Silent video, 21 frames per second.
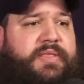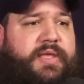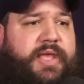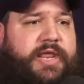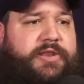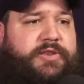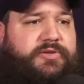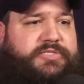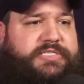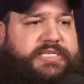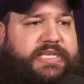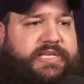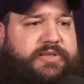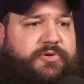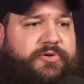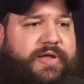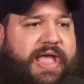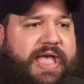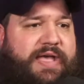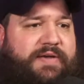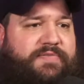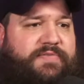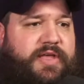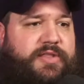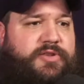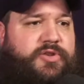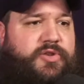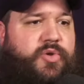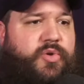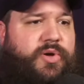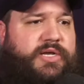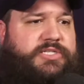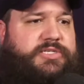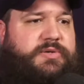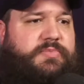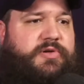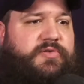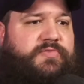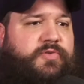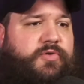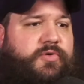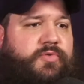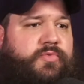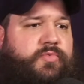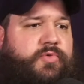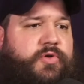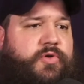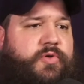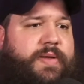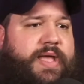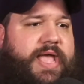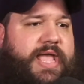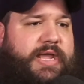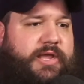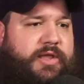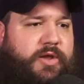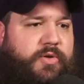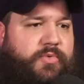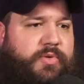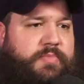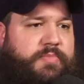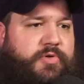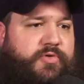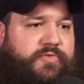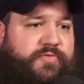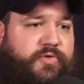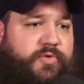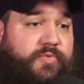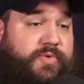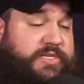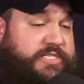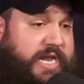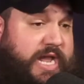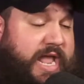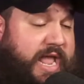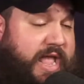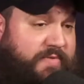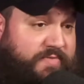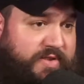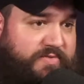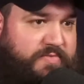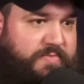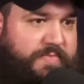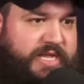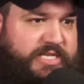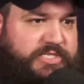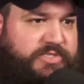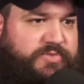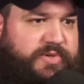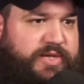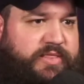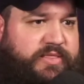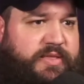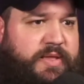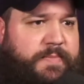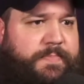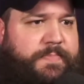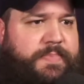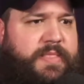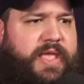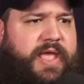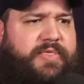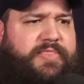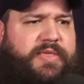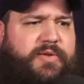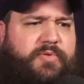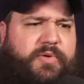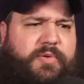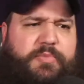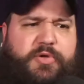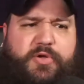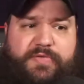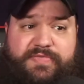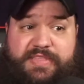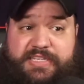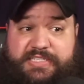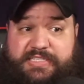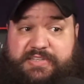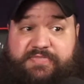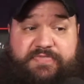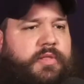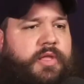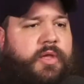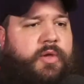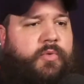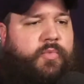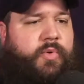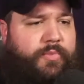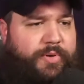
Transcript: and you'll see you have noise removal, room echo removal, which I haven't even messed with, and then remove this effect.